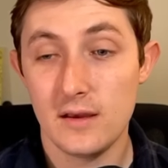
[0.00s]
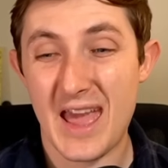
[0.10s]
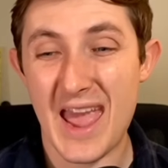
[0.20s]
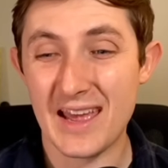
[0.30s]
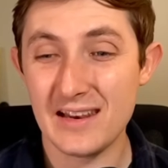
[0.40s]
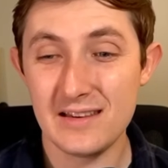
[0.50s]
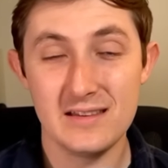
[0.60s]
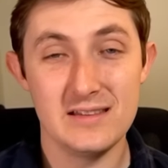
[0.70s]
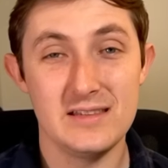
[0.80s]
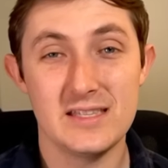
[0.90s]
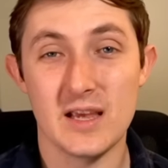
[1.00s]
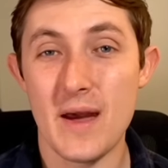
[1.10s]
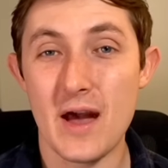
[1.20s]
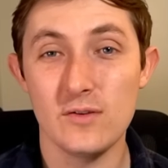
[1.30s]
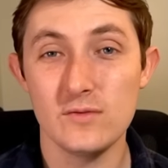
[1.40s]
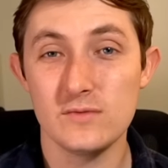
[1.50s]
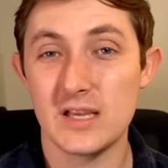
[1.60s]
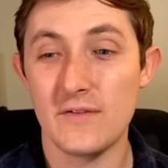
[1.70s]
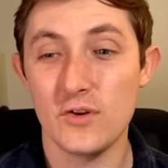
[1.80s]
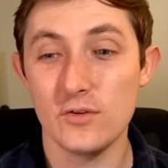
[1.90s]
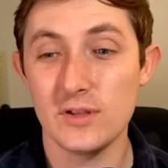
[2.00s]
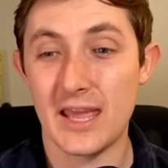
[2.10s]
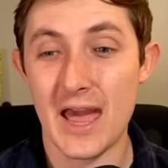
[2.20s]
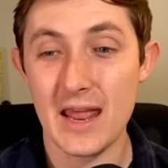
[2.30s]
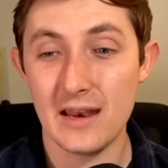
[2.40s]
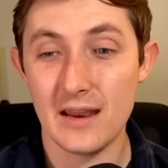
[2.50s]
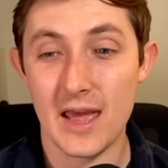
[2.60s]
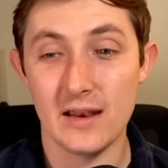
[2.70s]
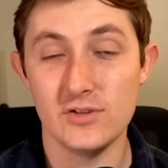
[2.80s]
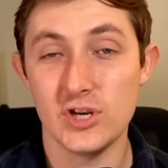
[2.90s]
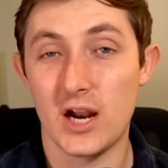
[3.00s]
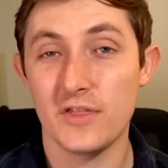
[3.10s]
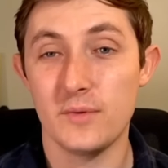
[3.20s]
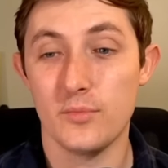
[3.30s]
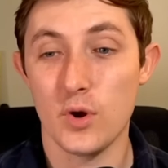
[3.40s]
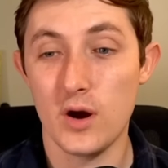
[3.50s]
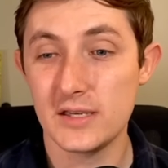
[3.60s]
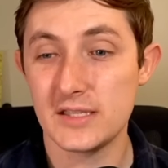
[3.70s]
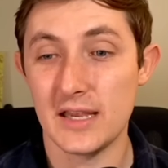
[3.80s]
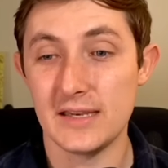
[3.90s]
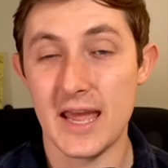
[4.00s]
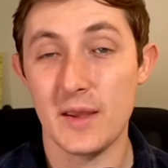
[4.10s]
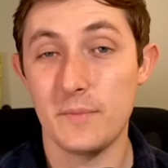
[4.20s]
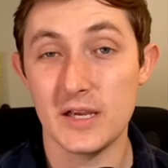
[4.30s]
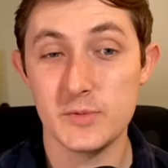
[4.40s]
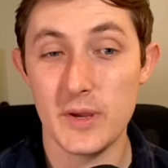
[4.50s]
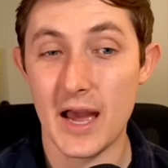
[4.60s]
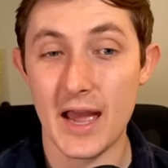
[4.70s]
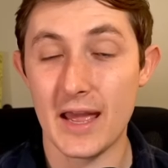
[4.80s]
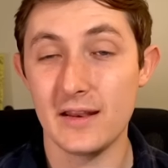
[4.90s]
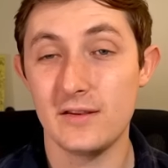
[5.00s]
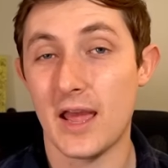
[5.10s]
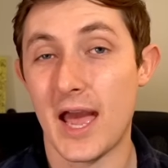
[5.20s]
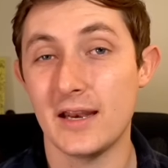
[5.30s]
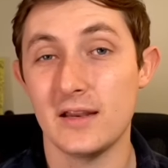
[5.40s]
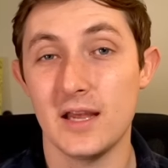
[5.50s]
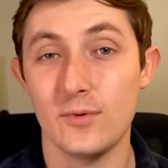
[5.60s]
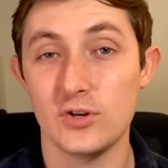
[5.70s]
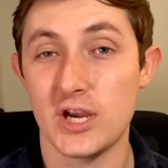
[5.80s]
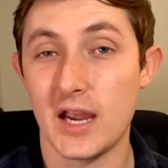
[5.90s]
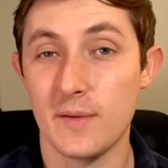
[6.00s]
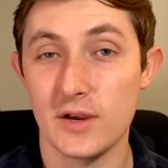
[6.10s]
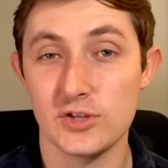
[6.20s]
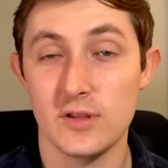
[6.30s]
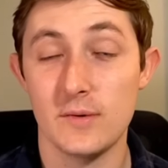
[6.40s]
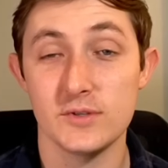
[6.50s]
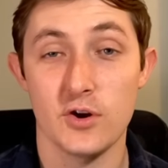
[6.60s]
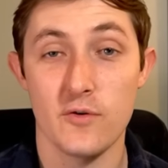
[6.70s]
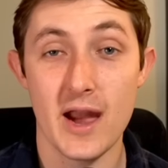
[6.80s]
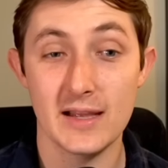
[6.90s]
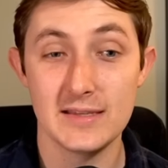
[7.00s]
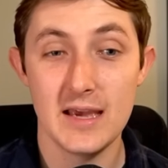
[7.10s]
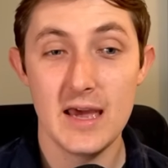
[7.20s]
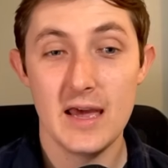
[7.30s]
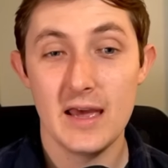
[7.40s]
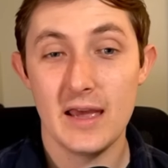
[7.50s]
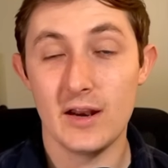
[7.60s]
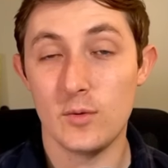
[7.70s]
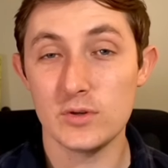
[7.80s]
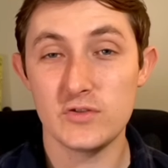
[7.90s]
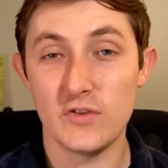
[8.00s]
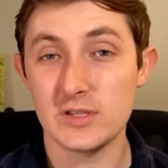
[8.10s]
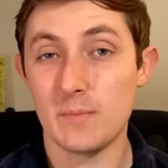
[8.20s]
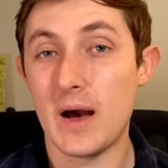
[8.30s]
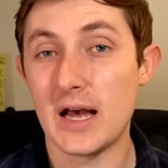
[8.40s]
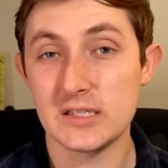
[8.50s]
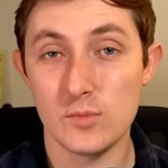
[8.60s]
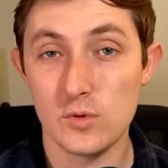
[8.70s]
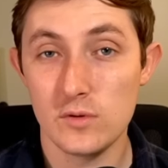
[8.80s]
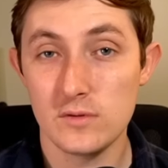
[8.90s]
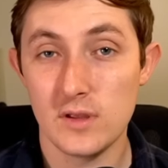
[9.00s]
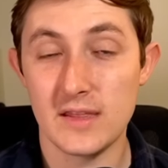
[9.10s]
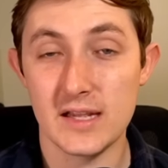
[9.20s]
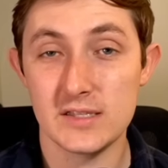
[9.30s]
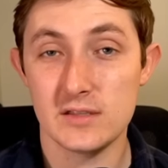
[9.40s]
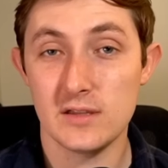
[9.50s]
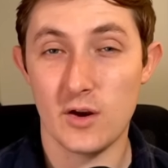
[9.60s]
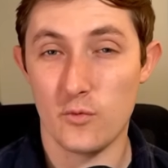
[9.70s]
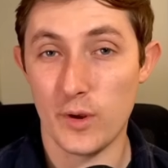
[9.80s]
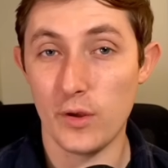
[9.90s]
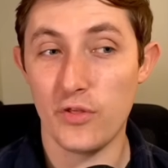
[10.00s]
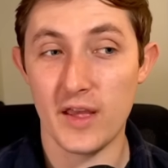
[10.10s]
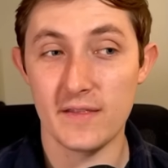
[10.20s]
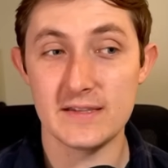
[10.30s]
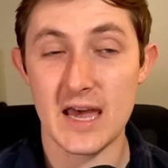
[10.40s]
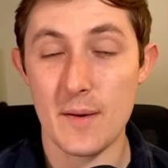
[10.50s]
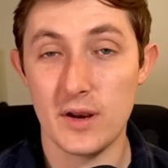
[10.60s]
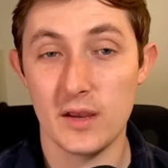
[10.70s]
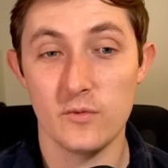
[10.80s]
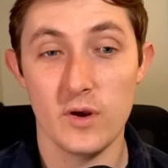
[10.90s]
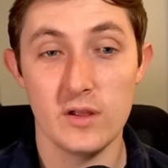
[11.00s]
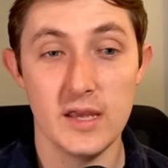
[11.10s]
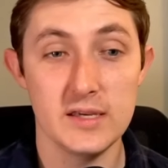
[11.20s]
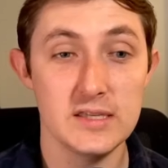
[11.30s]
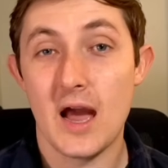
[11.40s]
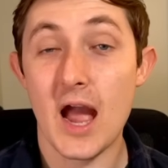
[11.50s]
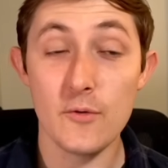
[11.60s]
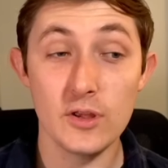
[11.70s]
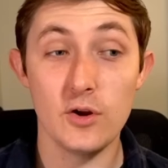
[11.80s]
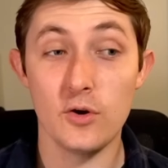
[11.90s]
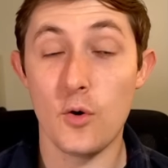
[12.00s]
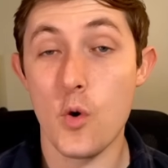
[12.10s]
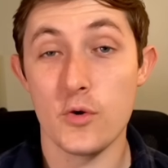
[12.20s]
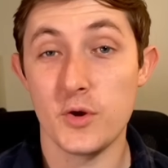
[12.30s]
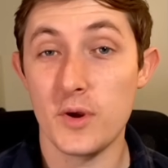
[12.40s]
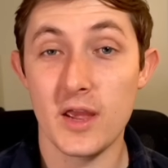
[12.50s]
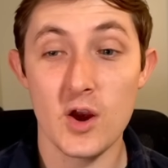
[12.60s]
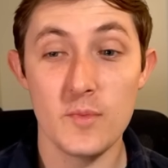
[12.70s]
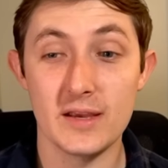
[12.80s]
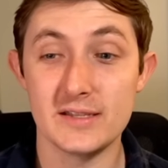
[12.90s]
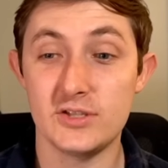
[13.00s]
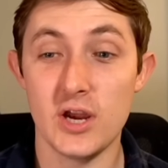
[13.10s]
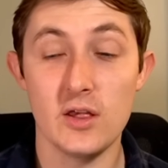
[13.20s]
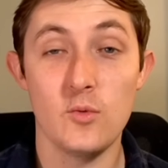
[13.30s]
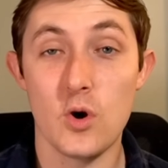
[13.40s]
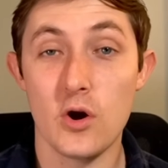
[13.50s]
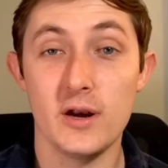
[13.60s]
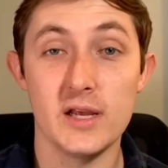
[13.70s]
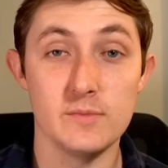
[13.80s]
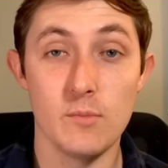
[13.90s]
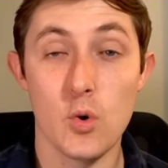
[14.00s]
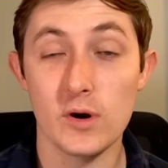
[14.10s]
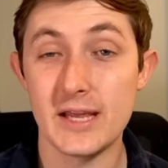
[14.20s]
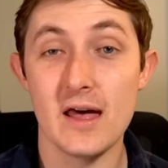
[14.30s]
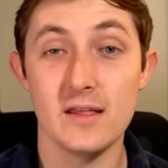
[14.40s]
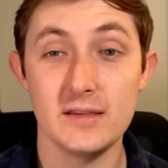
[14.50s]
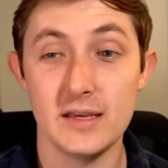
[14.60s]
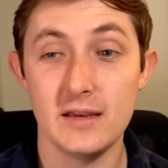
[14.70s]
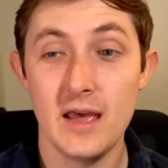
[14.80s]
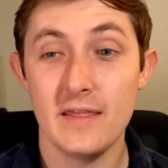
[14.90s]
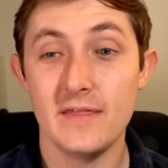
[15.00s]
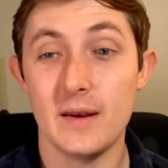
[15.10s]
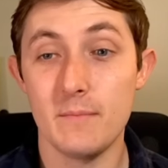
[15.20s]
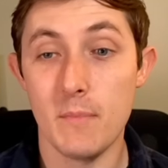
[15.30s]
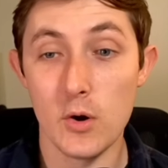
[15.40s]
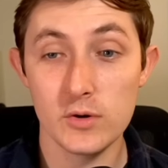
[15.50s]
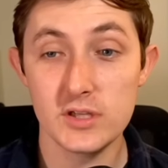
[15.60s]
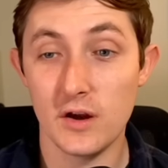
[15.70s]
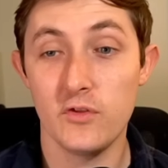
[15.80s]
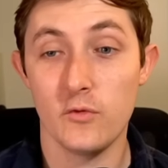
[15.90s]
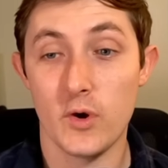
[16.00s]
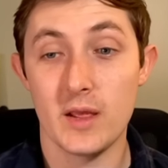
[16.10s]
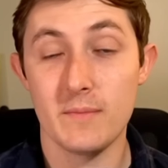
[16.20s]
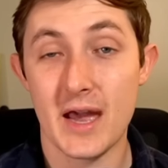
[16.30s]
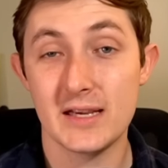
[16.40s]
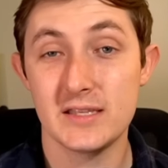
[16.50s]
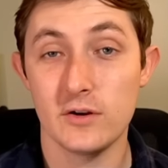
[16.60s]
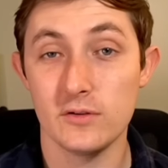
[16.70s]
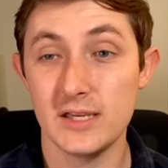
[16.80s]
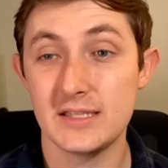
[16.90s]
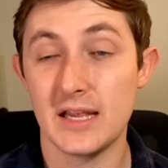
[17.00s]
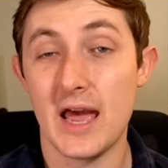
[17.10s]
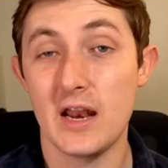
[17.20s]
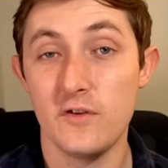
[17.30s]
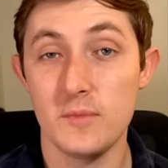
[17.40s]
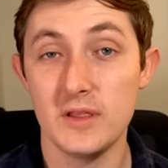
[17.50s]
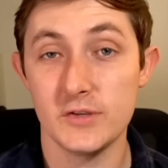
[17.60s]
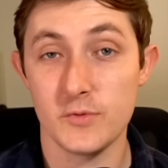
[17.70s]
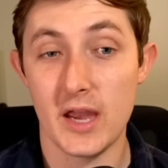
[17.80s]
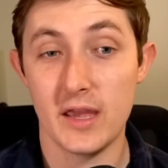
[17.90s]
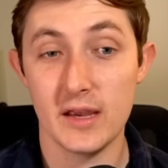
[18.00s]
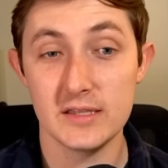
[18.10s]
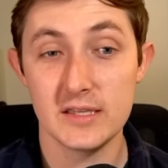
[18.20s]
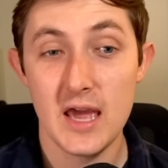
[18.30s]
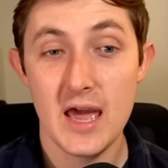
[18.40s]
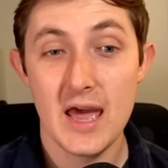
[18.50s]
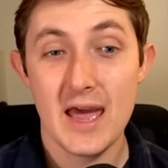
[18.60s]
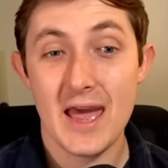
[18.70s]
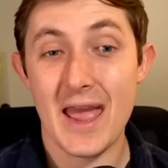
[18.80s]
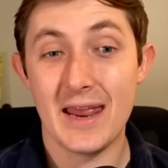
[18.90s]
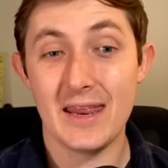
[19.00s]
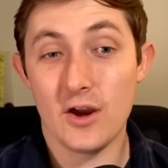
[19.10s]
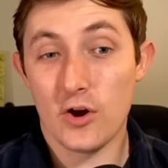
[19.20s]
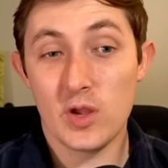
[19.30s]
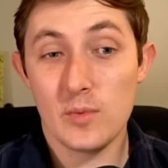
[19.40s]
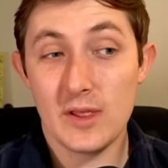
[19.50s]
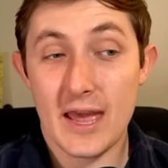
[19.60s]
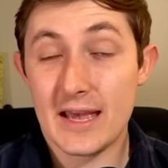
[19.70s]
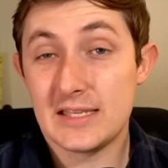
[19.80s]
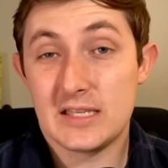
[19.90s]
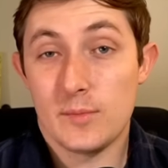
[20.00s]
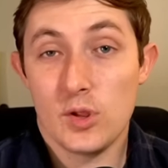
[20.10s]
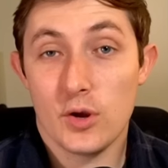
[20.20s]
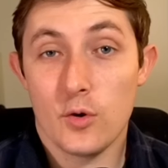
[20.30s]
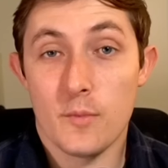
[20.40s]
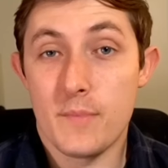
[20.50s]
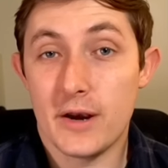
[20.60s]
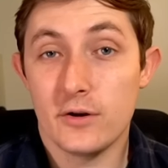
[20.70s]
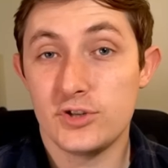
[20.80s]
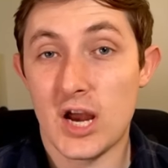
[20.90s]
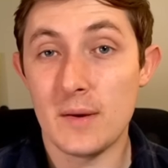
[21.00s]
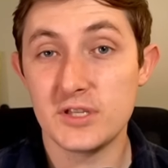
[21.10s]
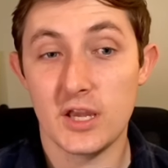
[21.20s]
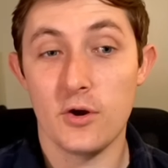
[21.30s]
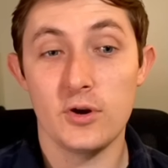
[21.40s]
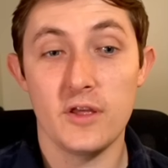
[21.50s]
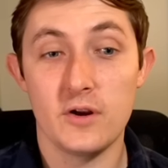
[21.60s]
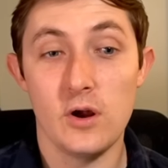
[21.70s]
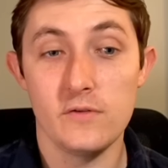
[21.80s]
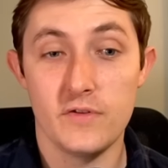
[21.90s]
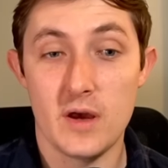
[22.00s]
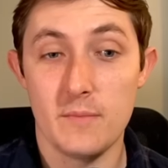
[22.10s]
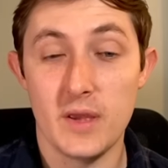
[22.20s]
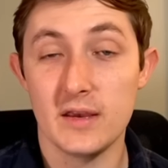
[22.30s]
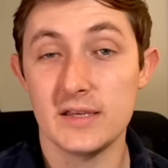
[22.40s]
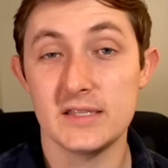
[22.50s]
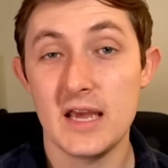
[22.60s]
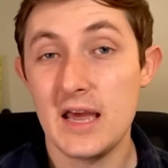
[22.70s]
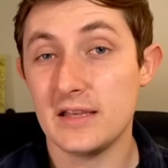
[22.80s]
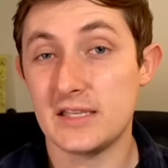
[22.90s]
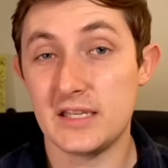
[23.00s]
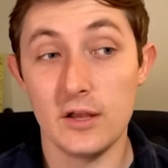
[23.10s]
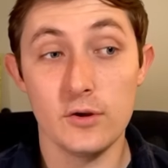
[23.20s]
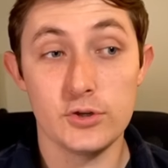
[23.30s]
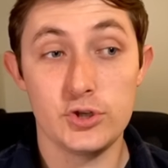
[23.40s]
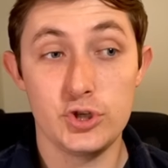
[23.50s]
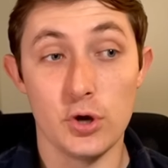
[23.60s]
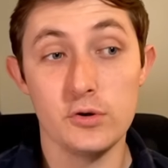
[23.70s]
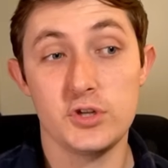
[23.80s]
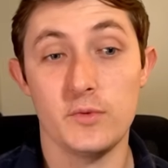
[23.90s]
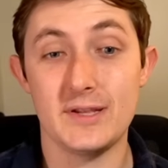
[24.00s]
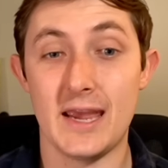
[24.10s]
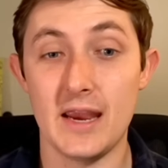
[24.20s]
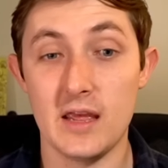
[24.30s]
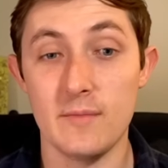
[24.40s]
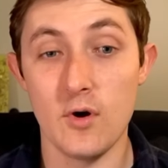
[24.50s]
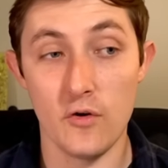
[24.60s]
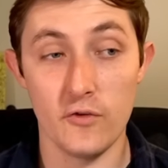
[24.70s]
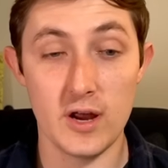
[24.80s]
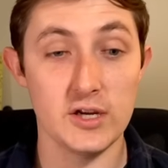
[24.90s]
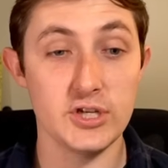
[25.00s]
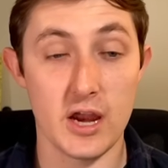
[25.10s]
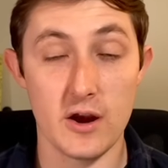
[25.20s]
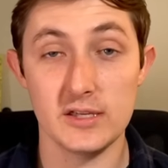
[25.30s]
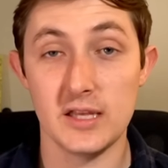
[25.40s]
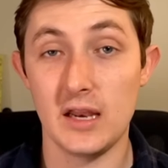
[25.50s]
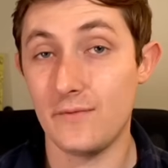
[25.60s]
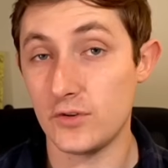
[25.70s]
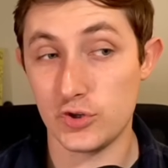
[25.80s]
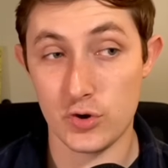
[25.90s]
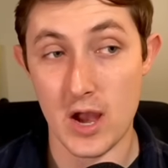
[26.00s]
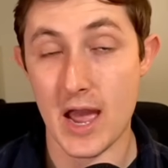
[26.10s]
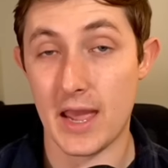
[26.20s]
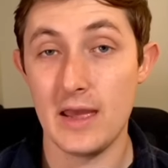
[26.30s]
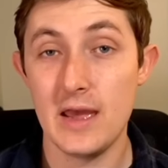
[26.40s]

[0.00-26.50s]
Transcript: and somehow Xavier Legette and Jonathan Brooks and Tank Bigsby. I had to double check and make sure that was correct. It almost feels impossible that that's like a real thing that's happening in real leagues. I really don't know what we're doing here because Jaylen Warren is more talented than most of the running backs that are listed ahead of him in these rankings. And he arguably has similar or better job security than all of them because the Steelers chose to retain him over Najee Harris. They didn't even try